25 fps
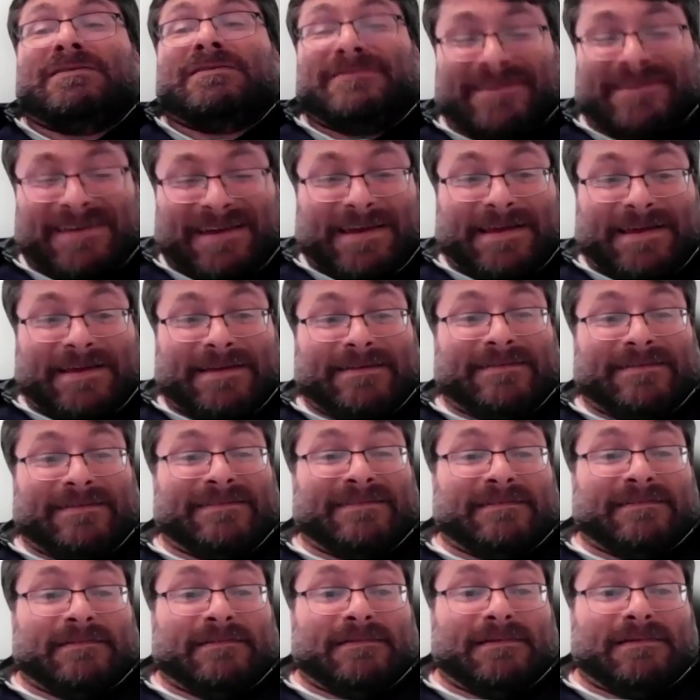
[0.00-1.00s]

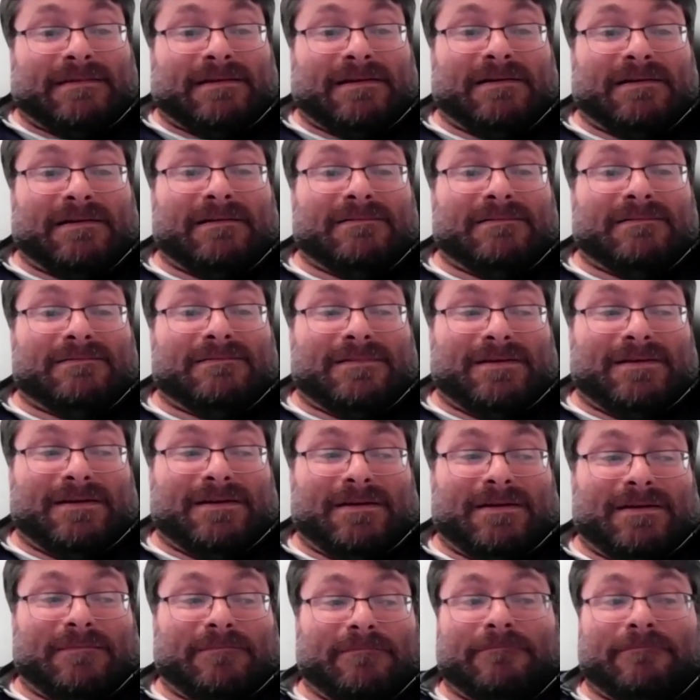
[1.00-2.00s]
change
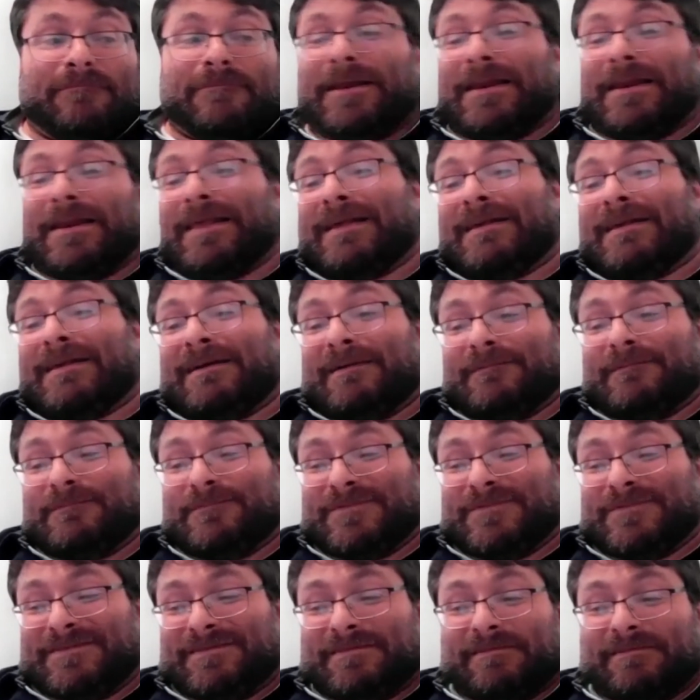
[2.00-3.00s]
when it
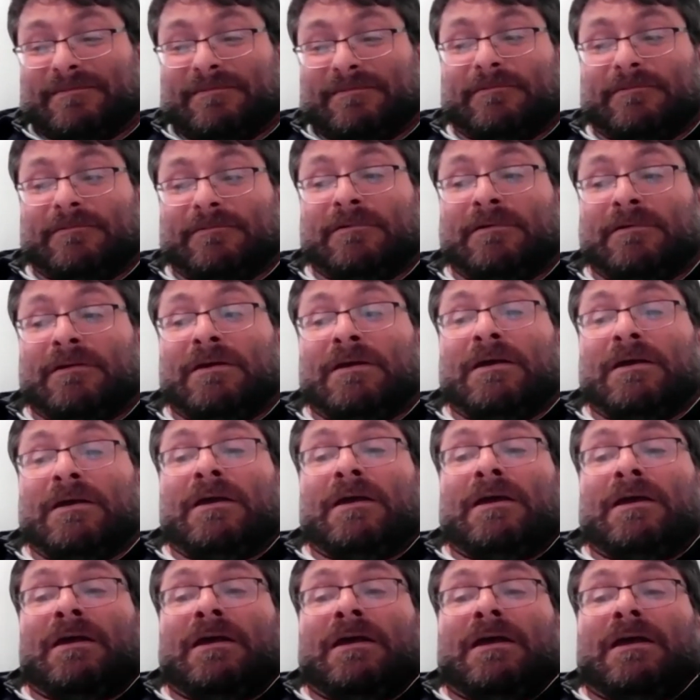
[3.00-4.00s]
comes to
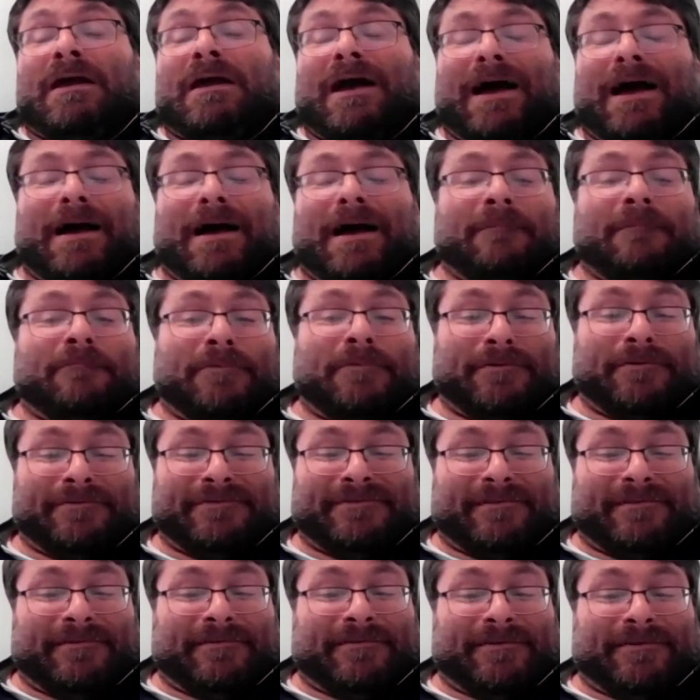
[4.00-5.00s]

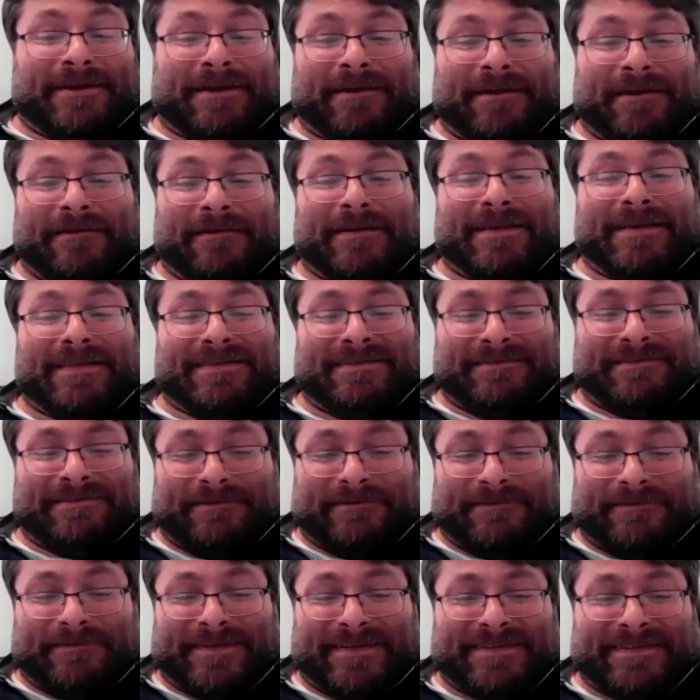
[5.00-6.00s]
personal care aid
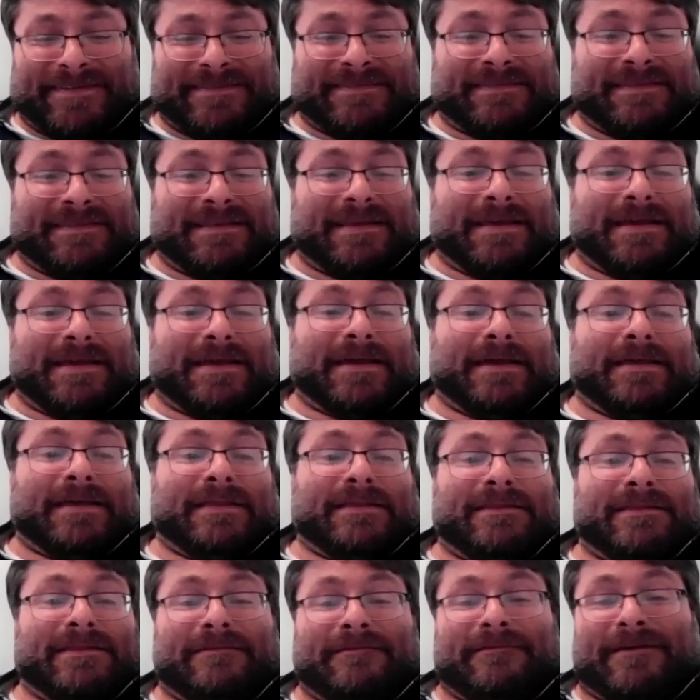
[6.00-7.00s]
service
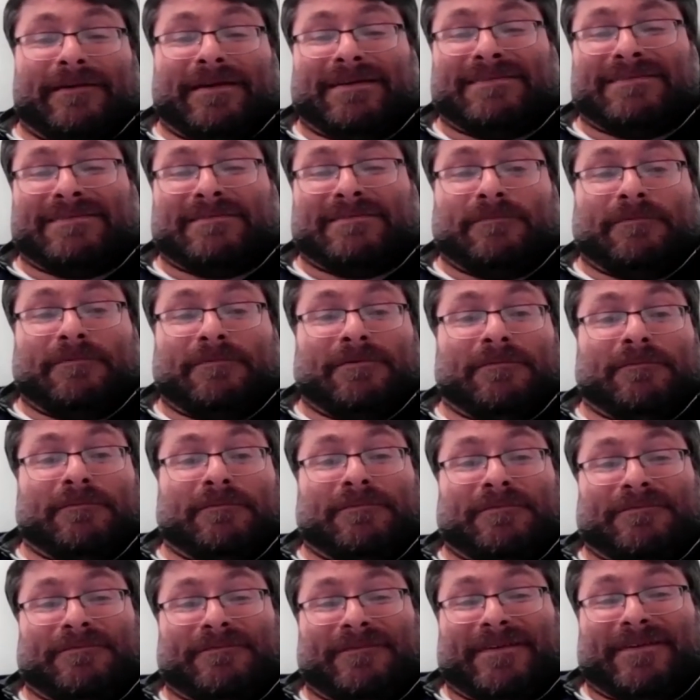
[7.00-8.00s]
and direct
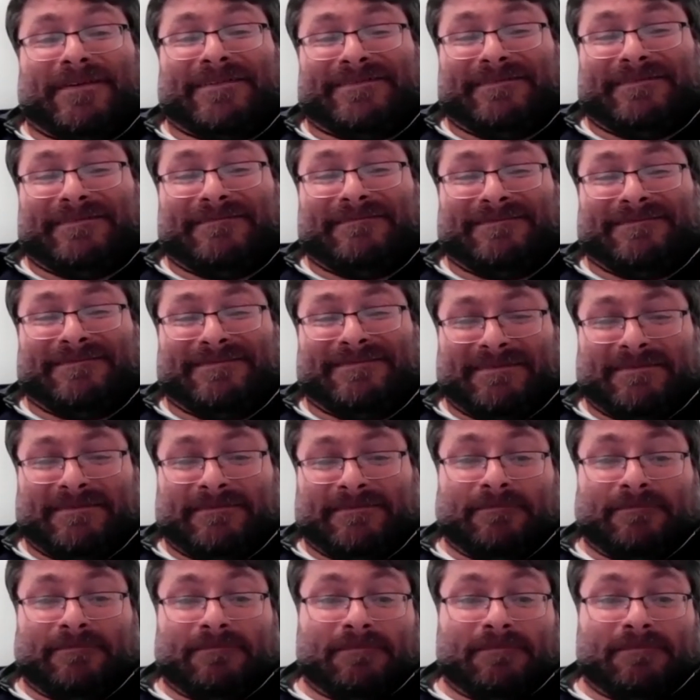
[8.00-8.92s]
support professionals.